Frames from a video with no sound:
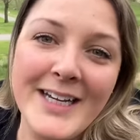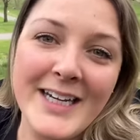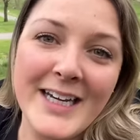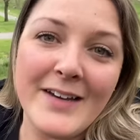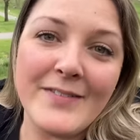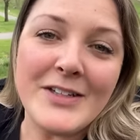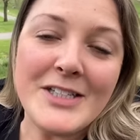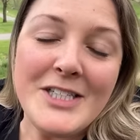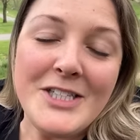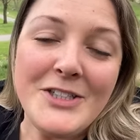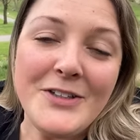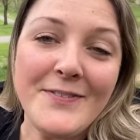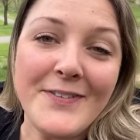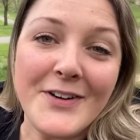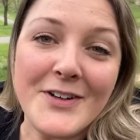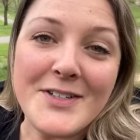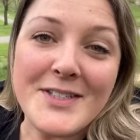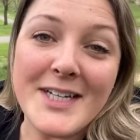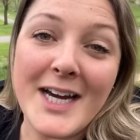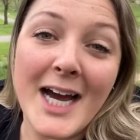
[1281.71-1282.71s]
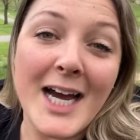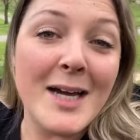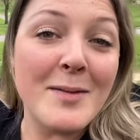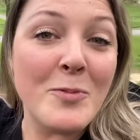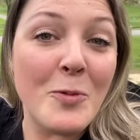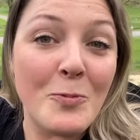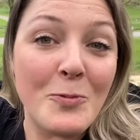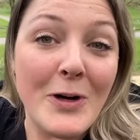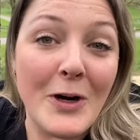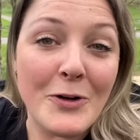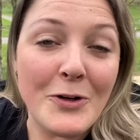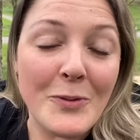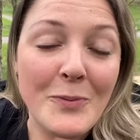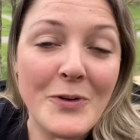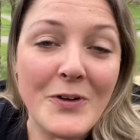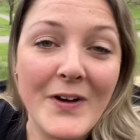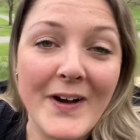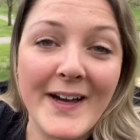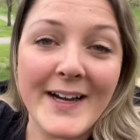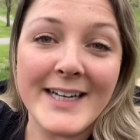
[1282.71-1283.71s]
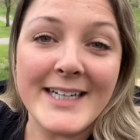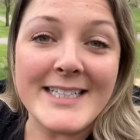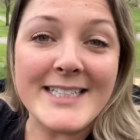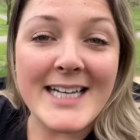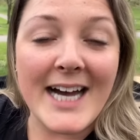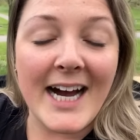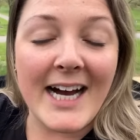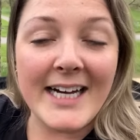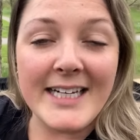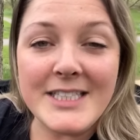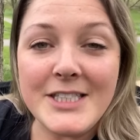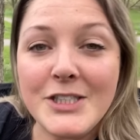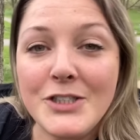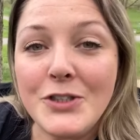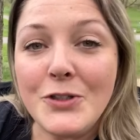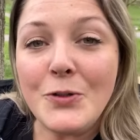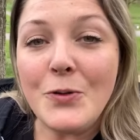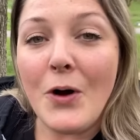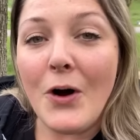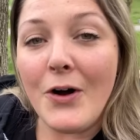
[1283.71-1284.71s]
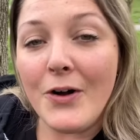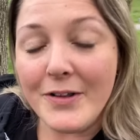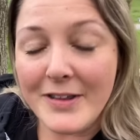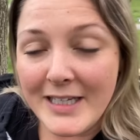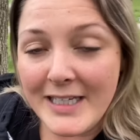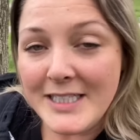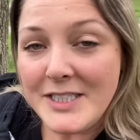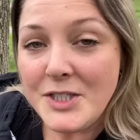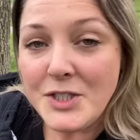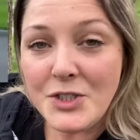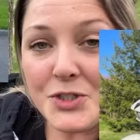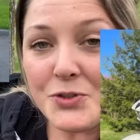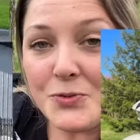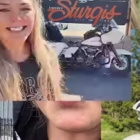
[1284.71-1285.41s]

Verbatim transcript: if this is your first time, welcome you guys. I do all things two